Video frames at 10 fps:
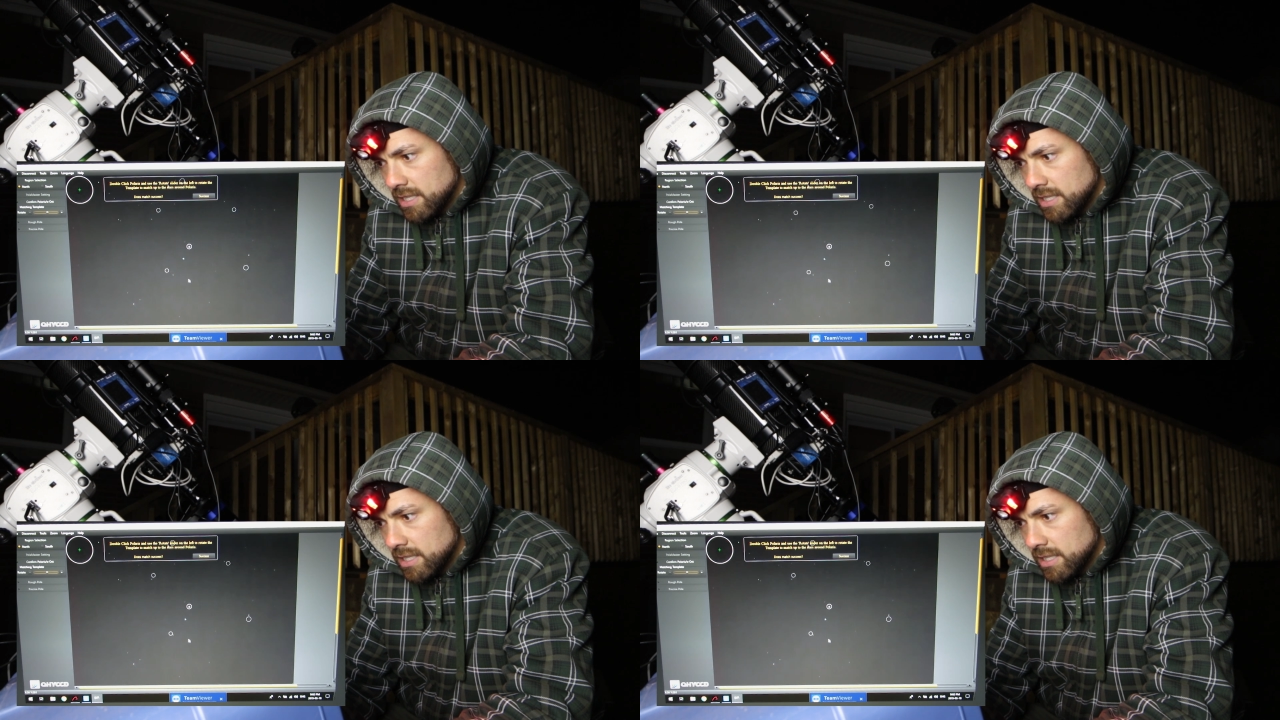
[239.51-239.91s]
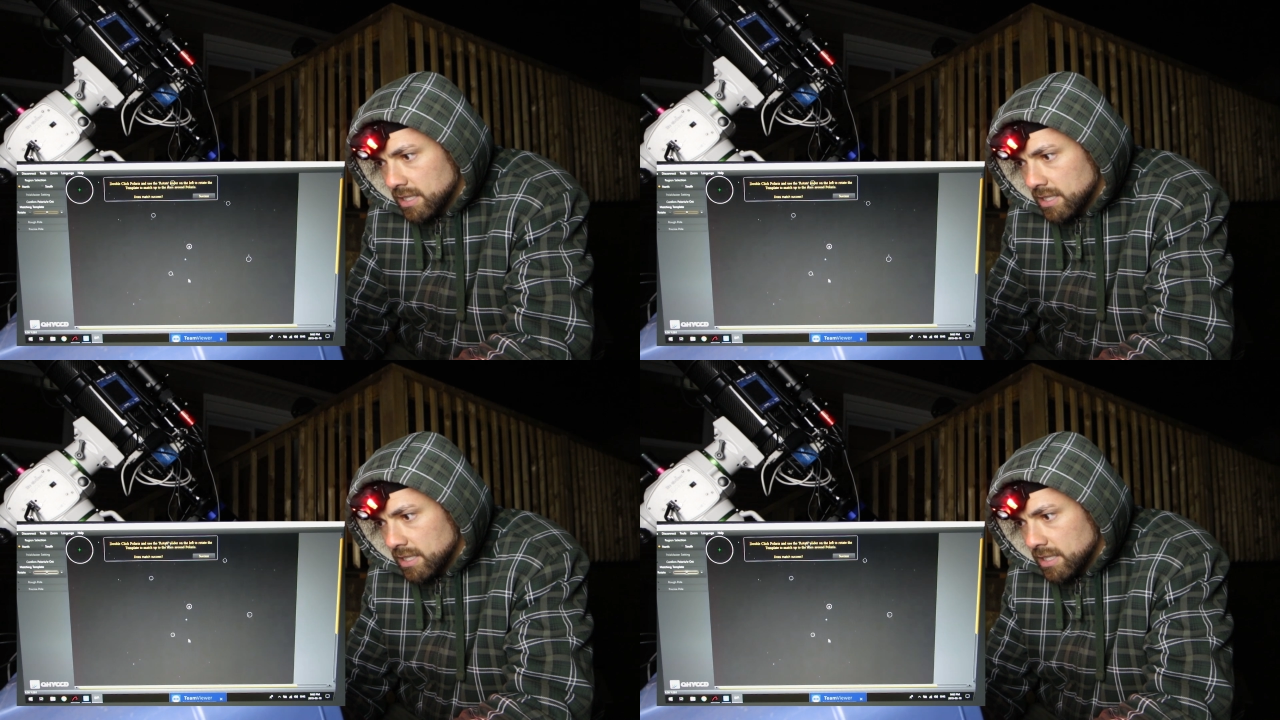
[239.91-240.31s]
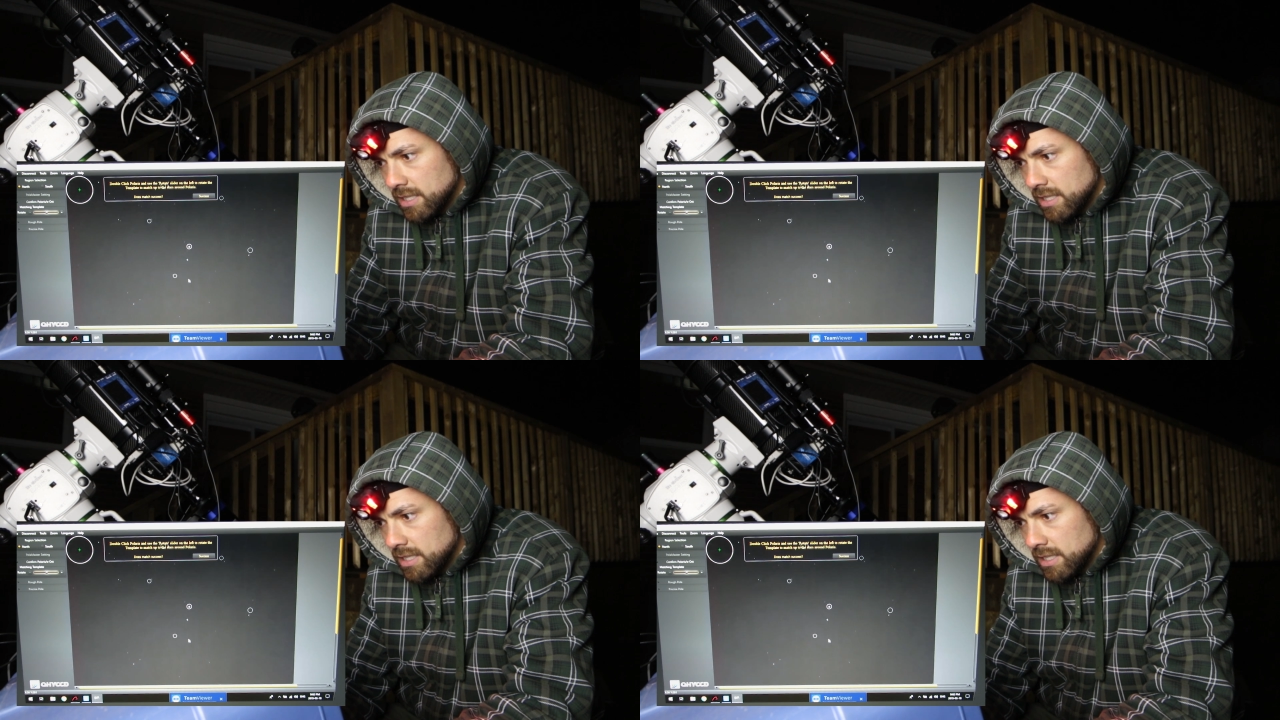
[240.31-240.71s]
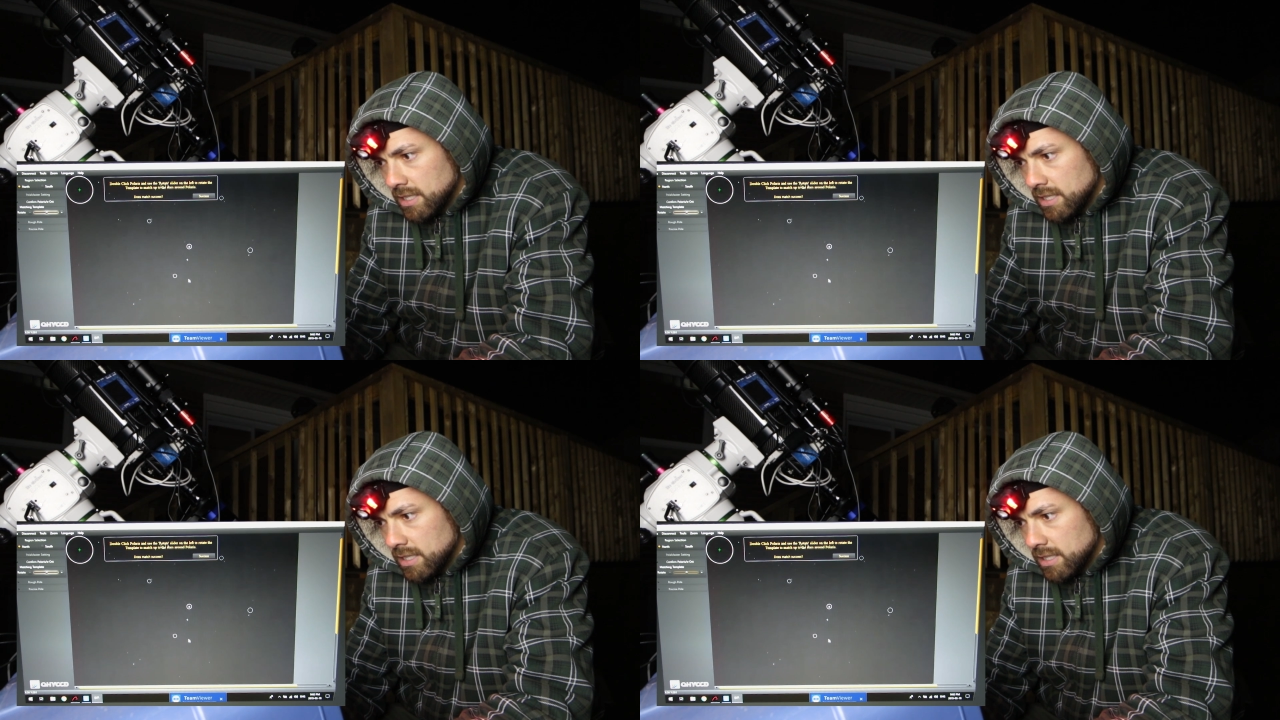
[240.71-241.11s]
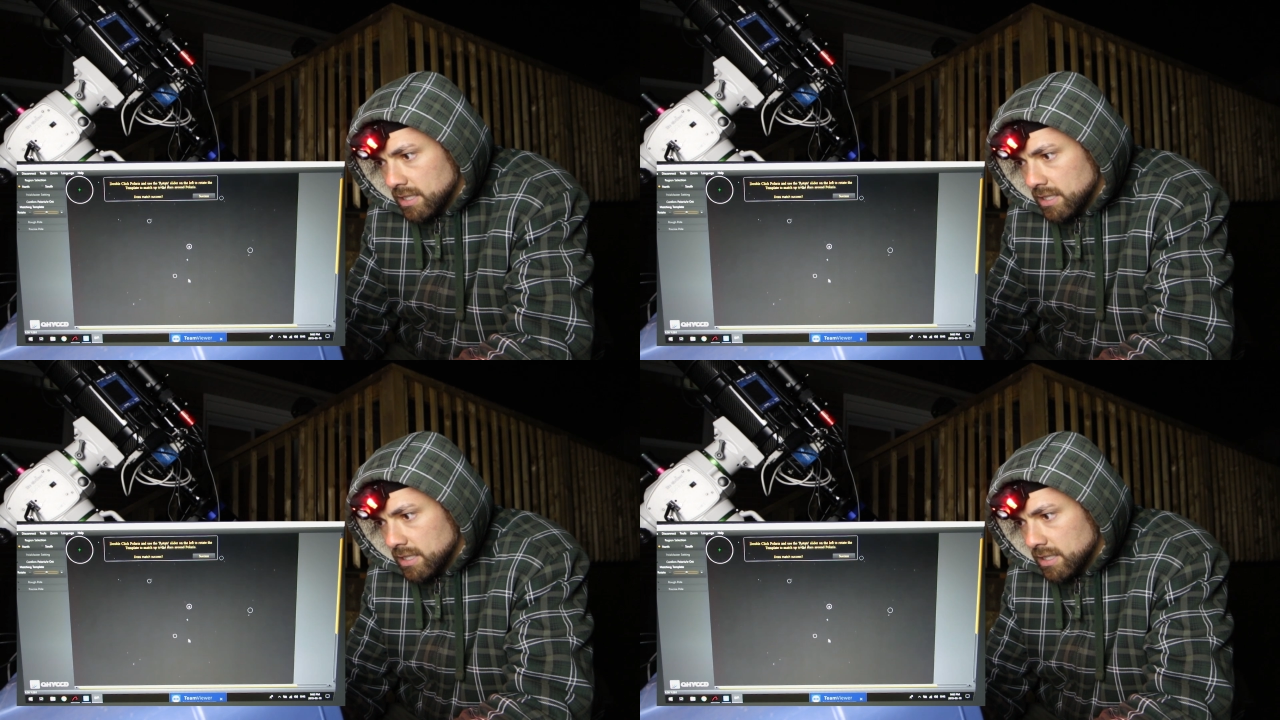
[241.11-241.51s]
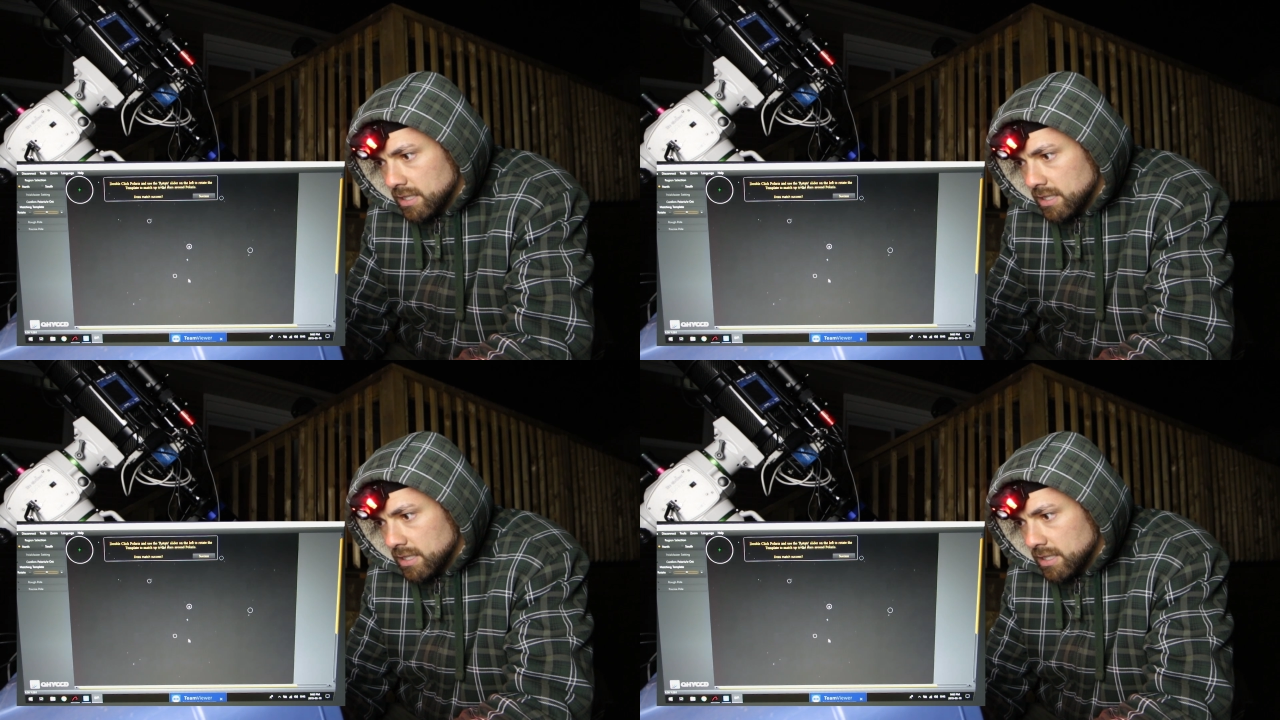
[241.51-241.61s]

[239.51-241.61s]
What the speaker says: [no speech]